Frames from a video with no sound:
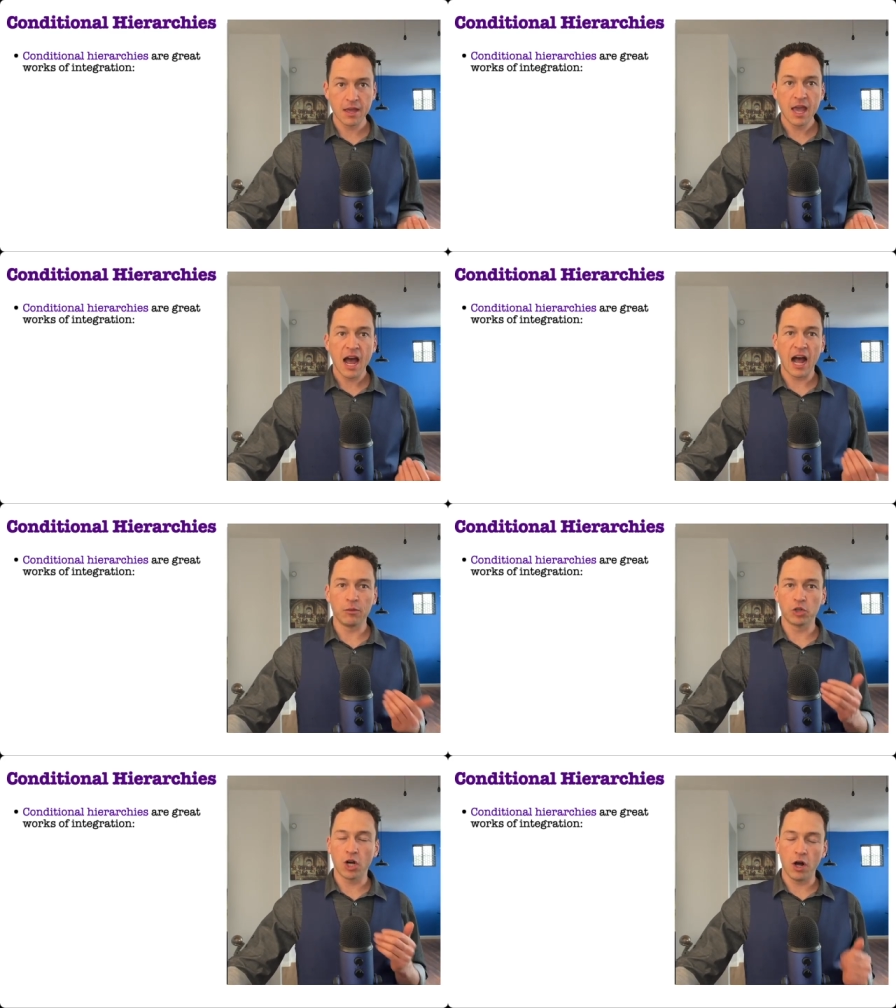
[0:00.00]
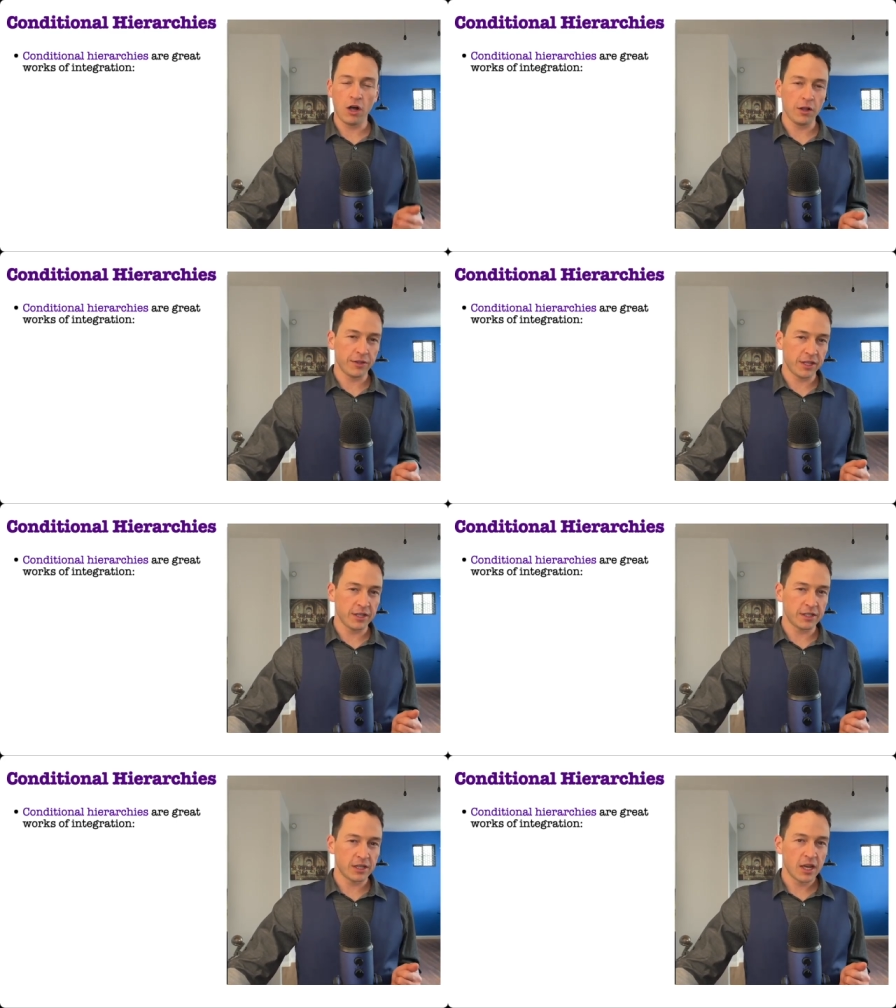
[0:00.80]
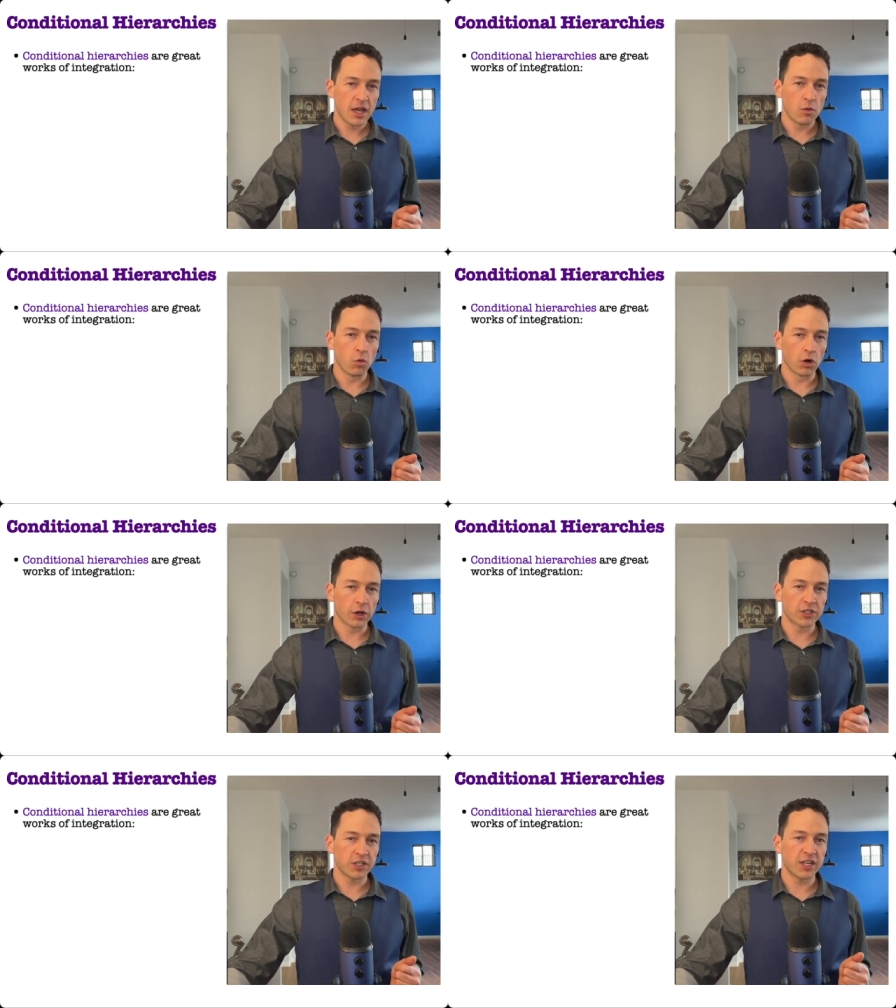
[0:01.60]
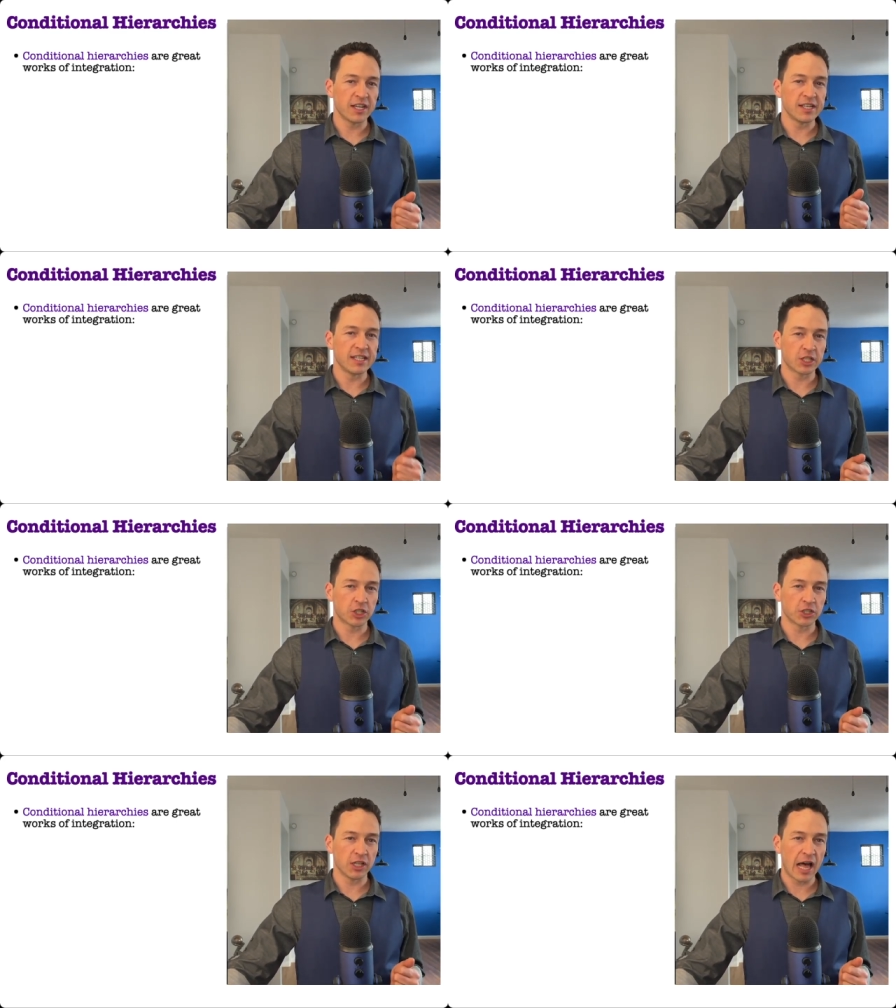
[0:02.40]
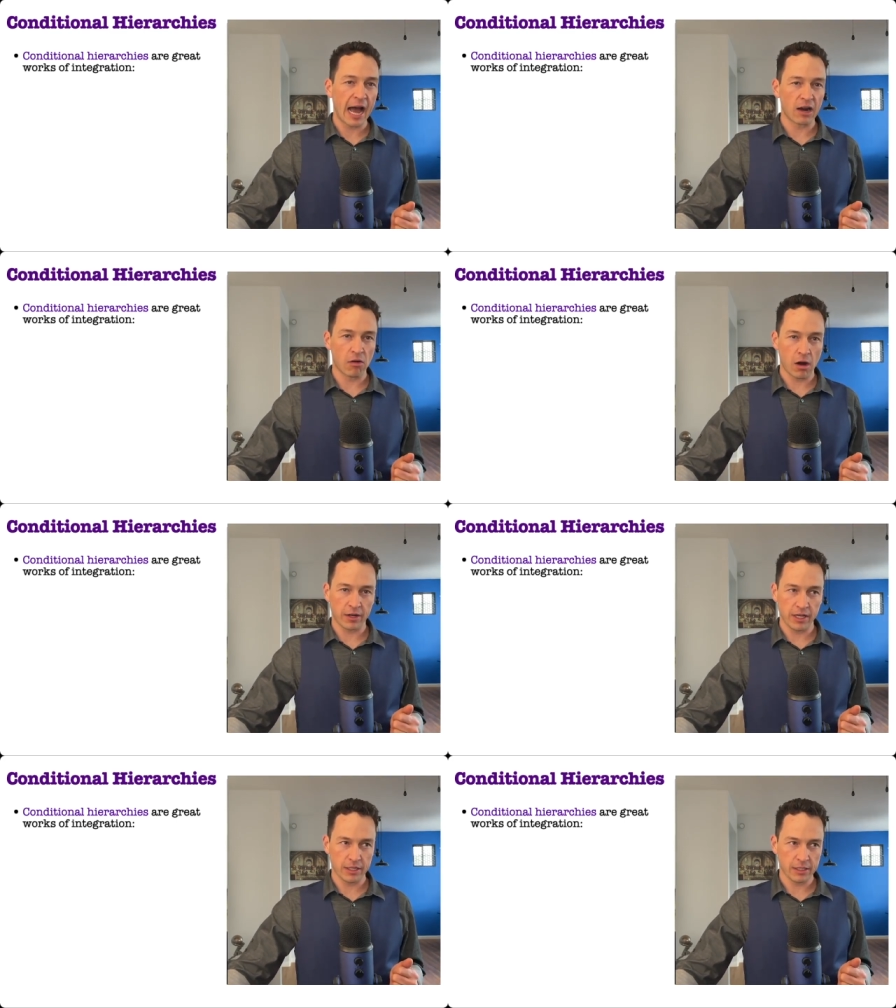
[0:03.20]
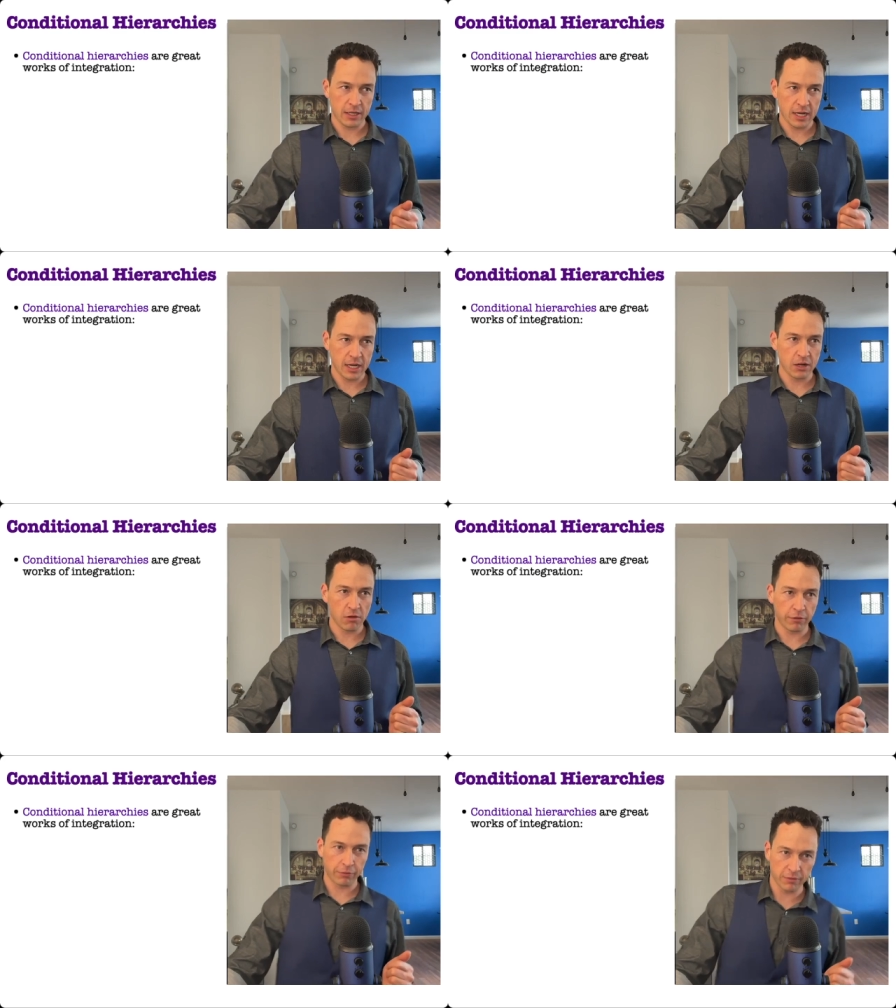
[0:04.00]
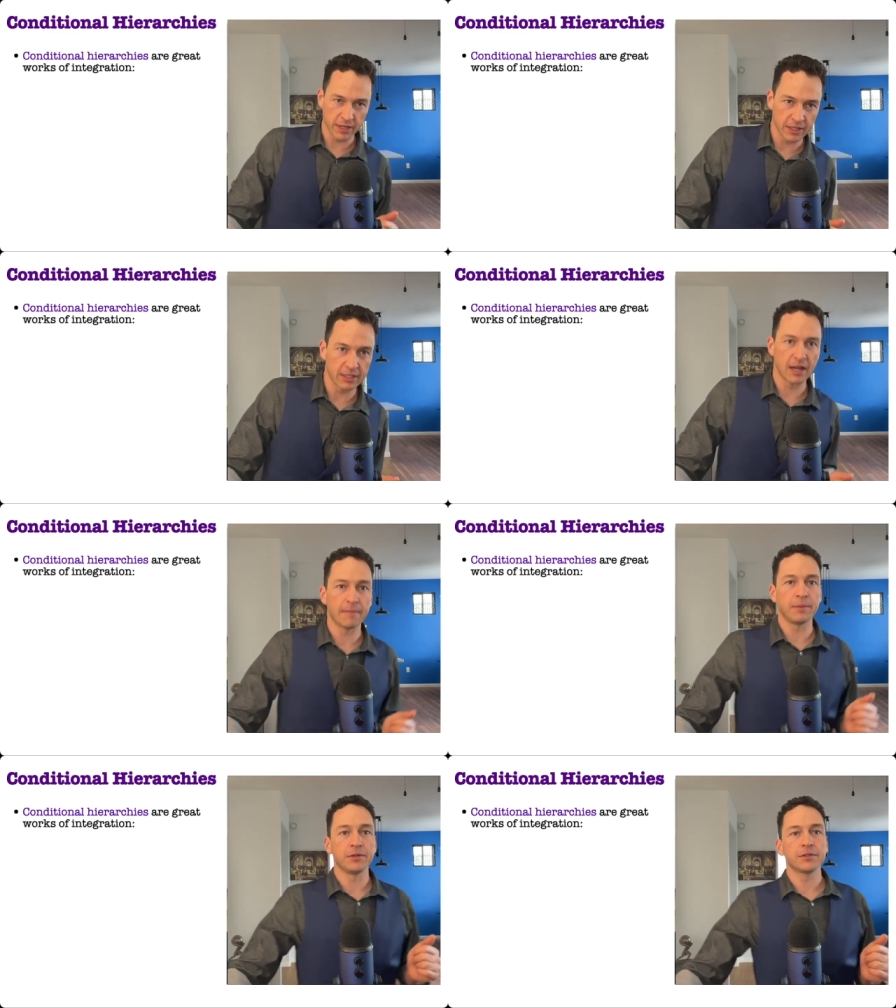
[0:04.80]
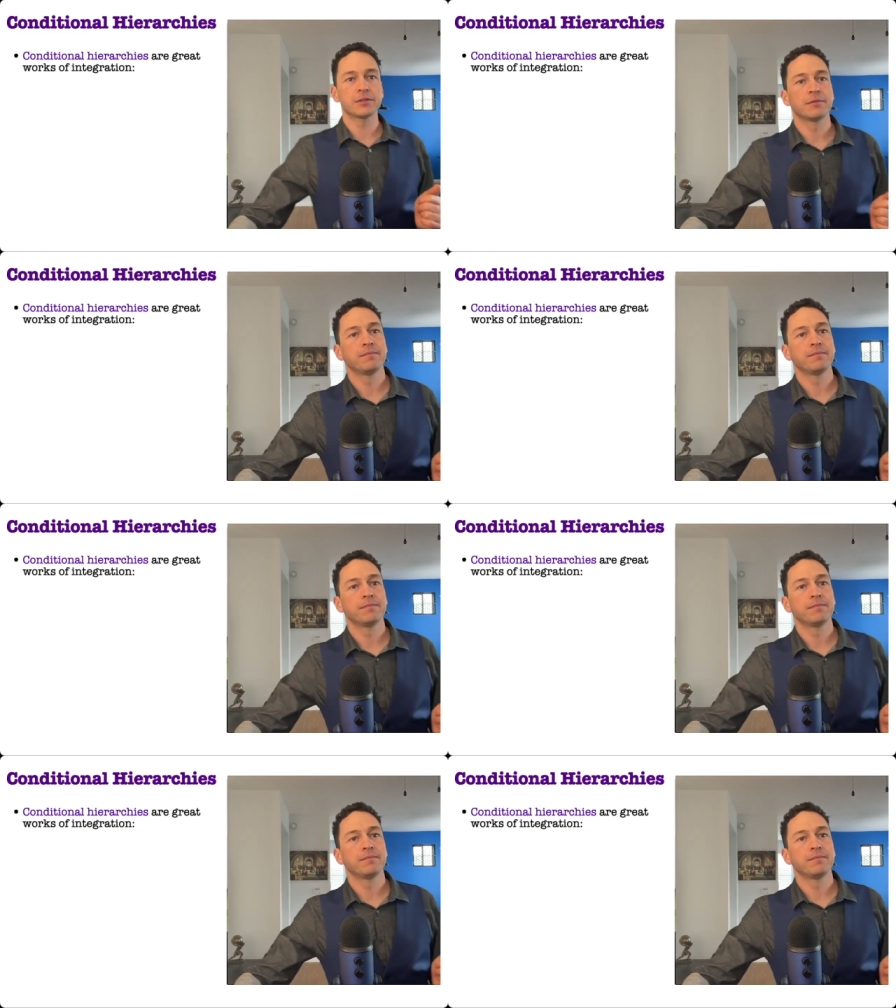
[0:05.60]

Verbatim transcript: I will call these works conditional hierarchies, and here are three examples.